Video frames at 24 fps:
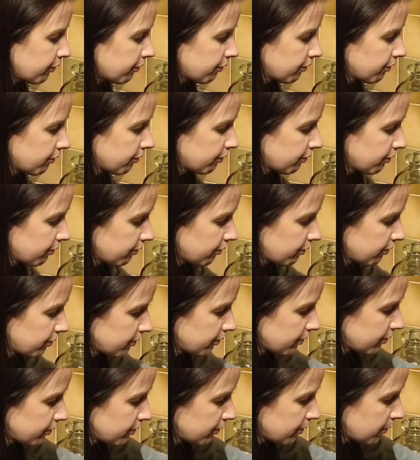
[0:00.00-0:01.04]

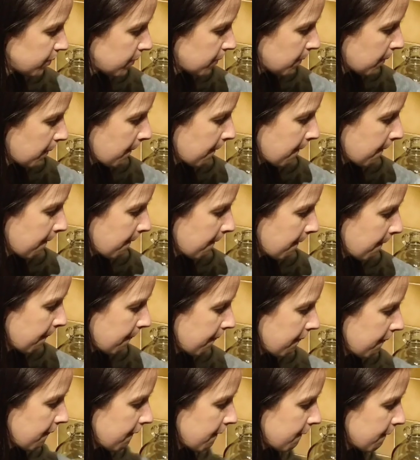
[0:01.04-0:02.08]

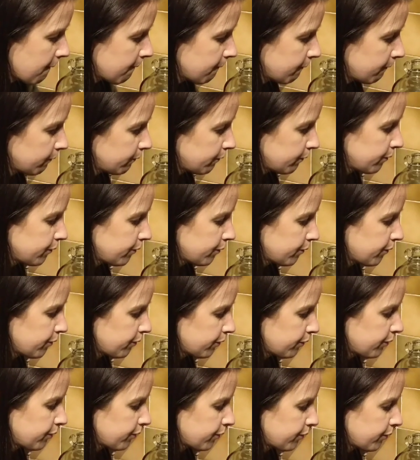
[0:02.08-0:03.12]

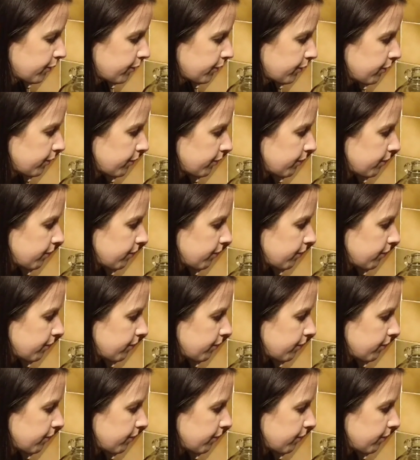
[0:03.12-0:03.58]
(silence)